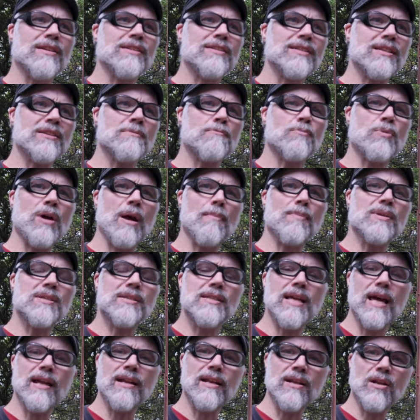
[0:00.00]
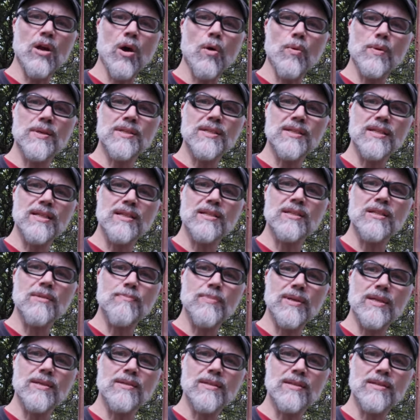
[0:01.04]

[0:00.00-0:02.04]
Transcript: is this premise that it always needs to be